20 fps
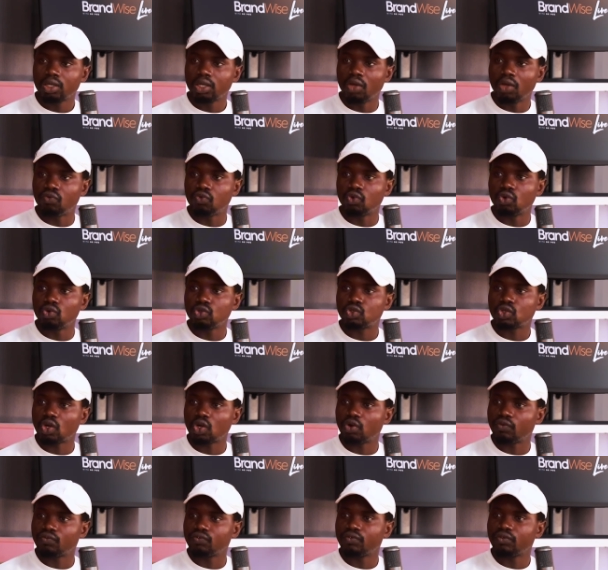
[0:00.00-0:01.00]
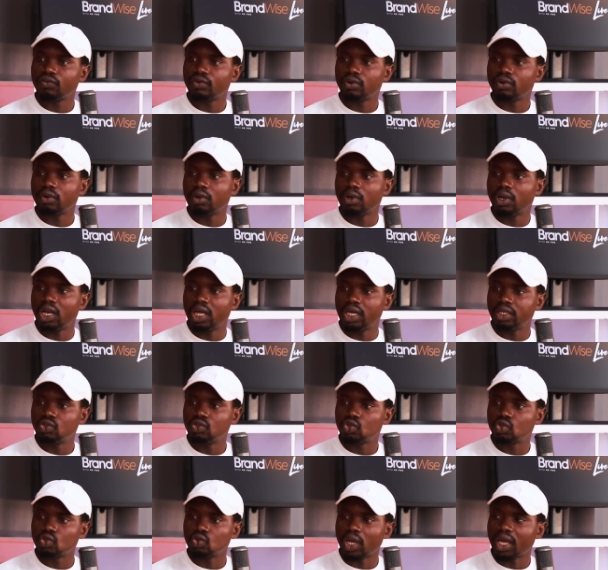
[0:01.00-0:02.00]
If you sort of learn
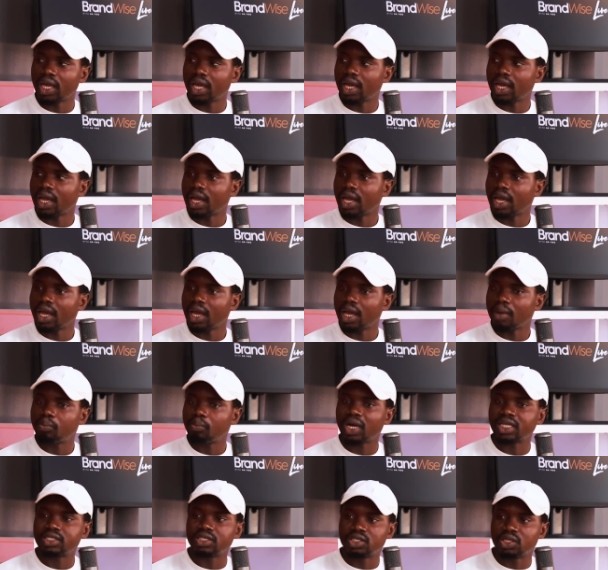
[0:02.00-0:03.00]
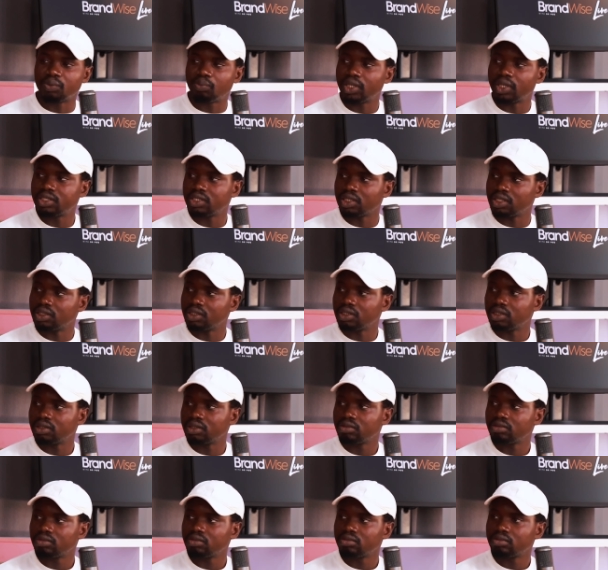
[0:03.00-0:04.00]
to participate in
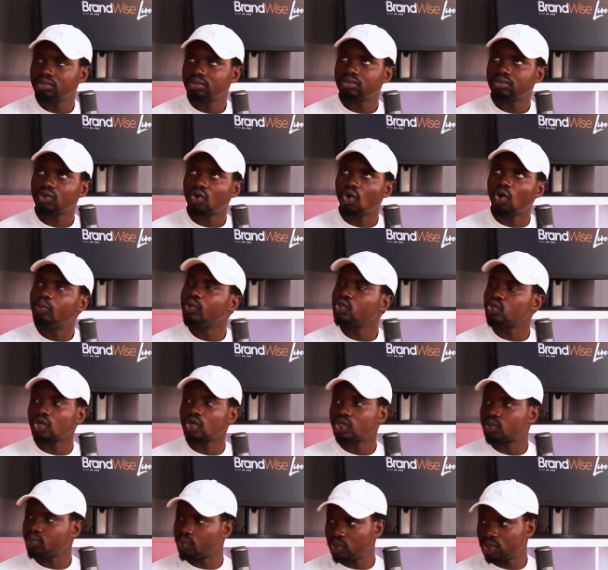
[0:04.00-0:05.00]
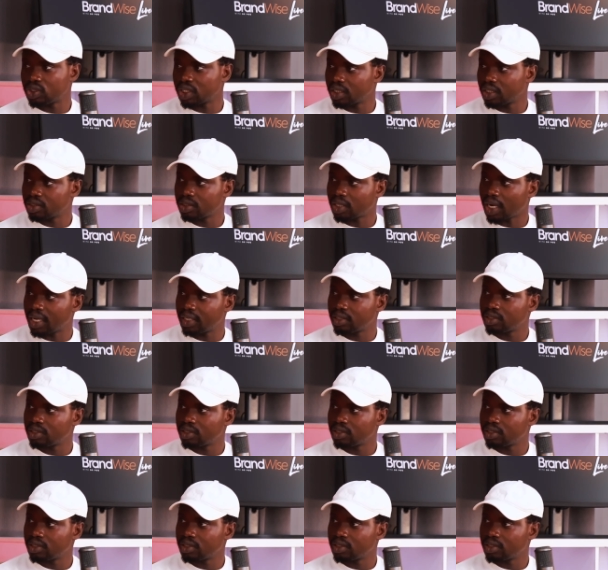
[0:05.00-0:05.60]
open source projects, right?